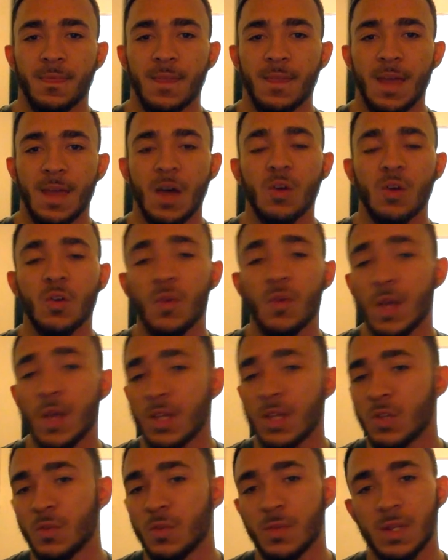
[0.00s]
how
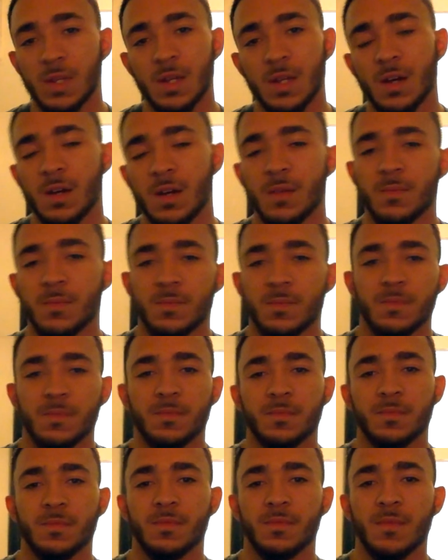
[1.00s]
great you become,
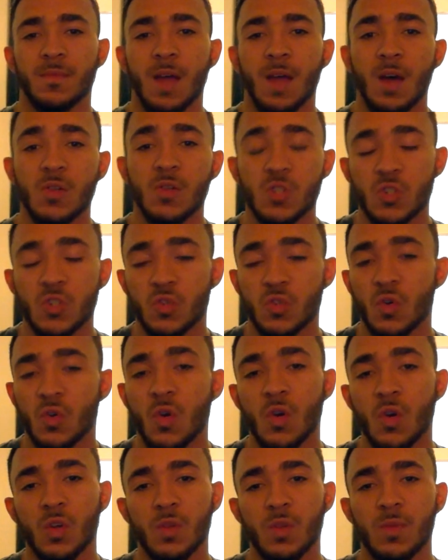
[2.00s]
how
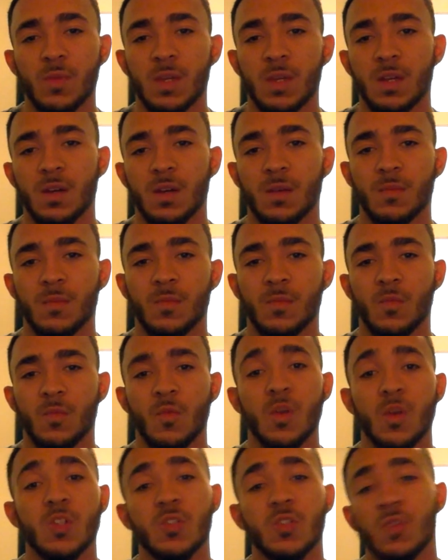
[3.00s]
strong you become,
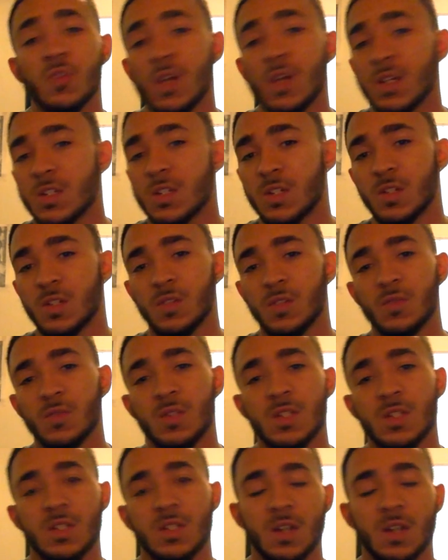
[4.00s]
what traits you
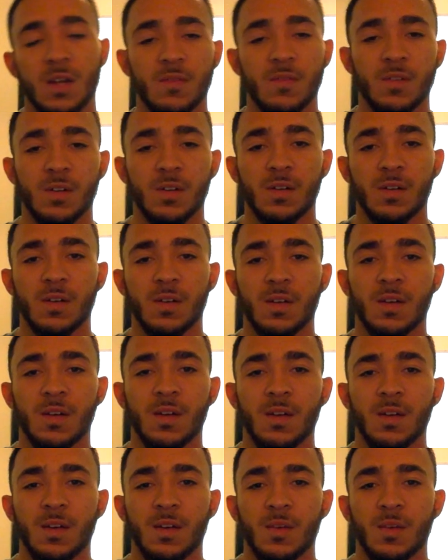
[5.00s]
discover,
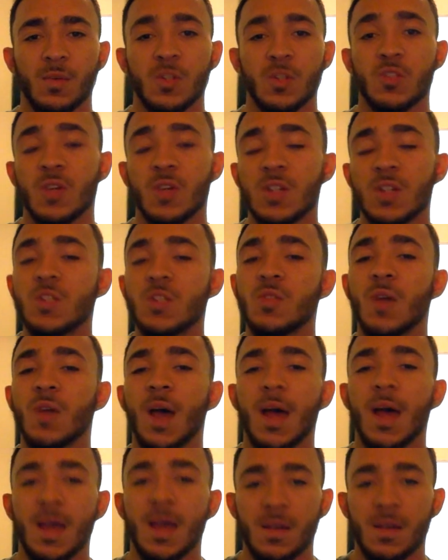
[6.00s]
what traits you
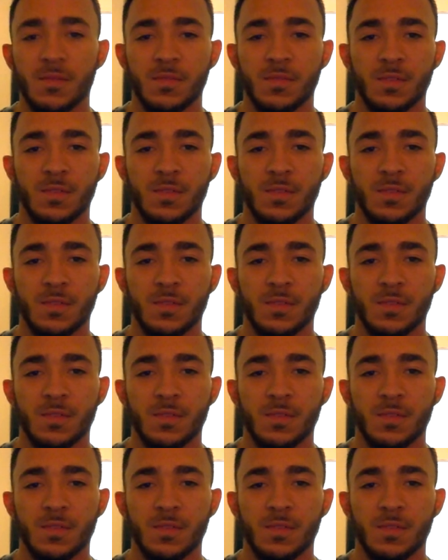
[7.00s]
have.